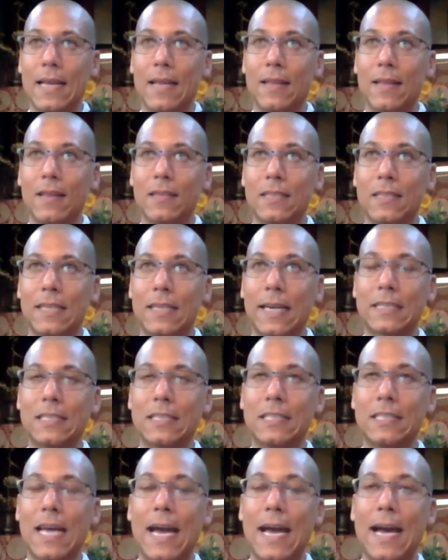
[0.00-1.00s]
the text
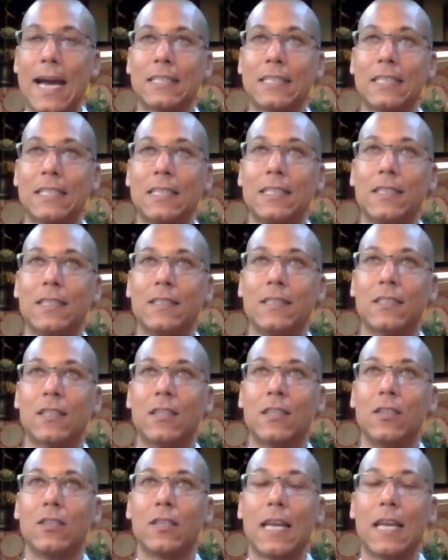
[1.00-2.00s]
is asking us to
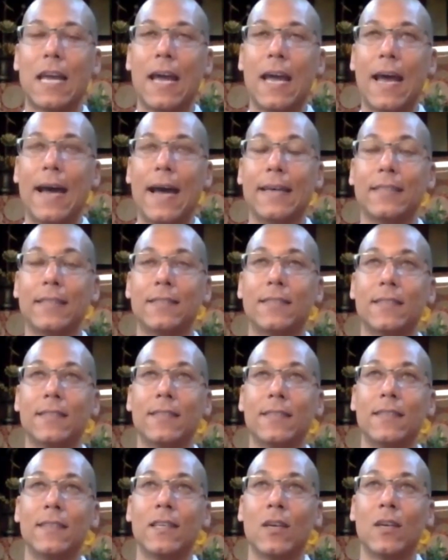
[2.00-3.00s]
look at
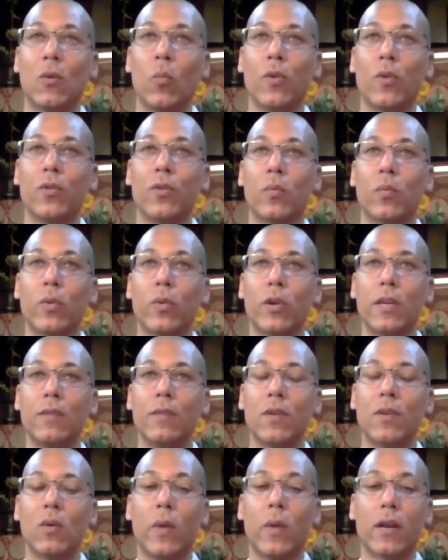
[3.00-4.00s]
whether we're
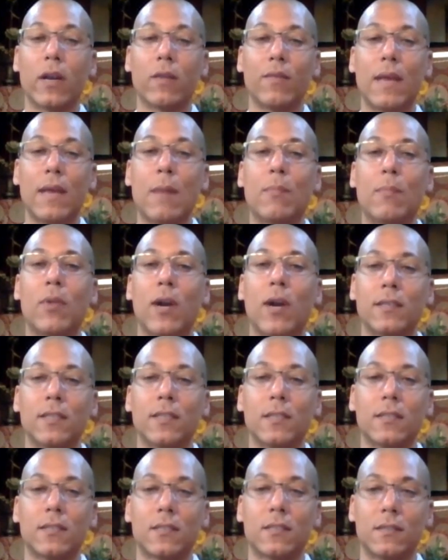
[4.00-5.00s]
even aware of that
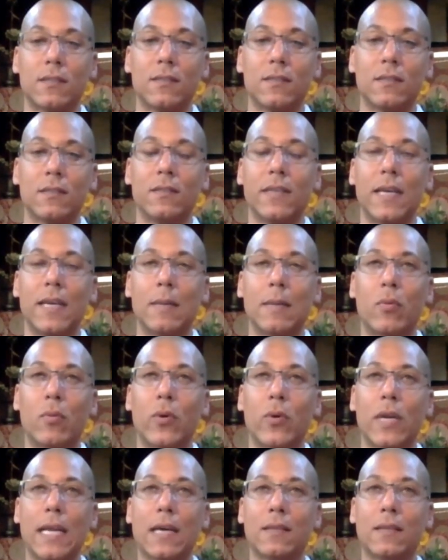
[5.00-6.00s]
process and
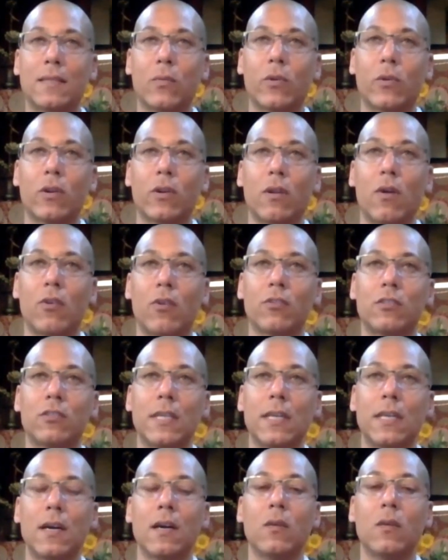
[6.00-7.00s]
pointing out that we're
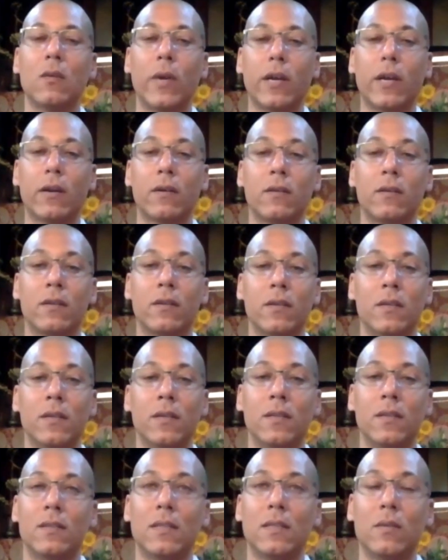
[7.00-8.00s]
largely unaware,
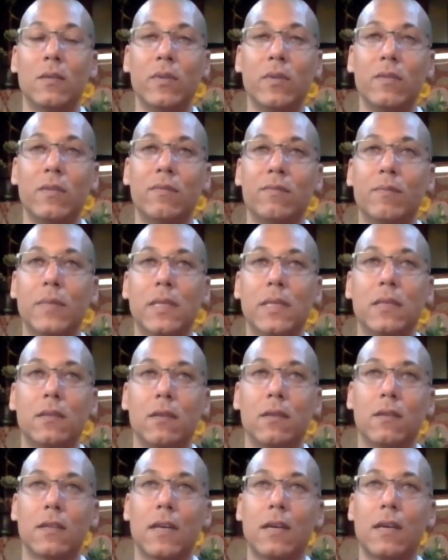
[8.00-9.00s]
that we've been
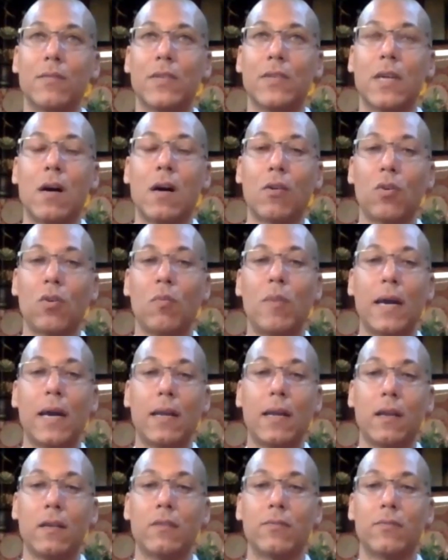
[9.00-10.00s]
on kind of an
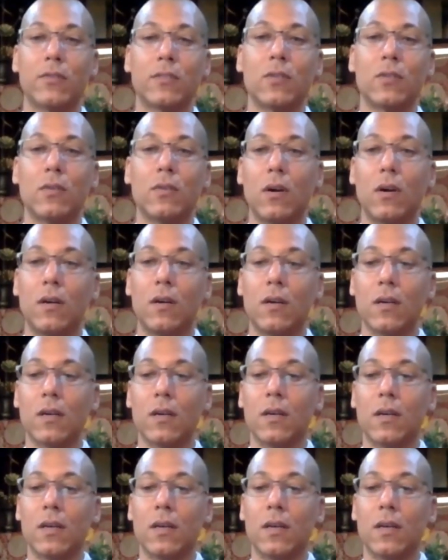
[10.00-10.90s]
autopilot for so long